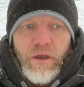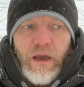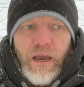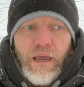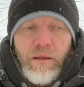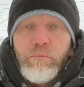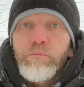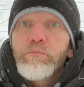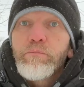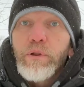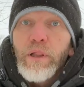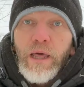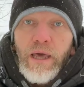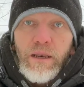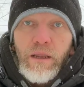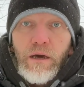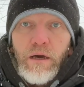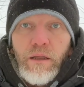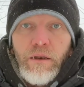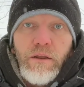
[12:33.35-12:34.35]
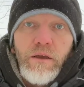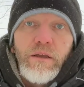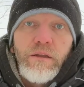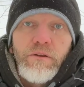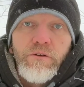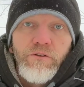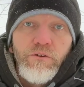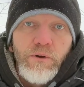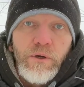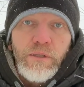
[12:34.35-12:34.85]
I plan on
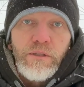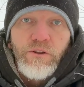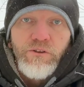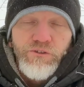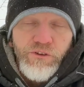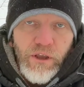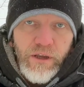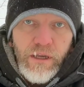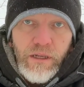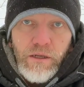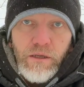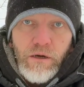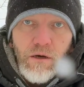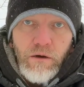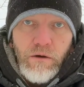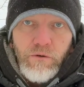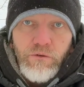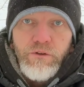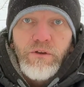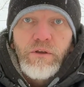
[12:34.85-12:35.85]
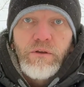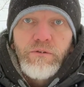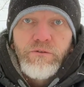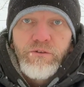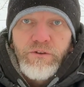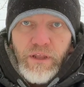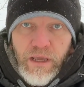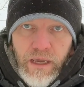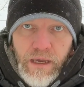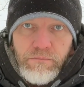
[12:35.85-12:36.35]
doing the second coat
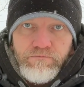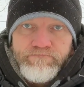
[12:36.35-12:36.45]
today.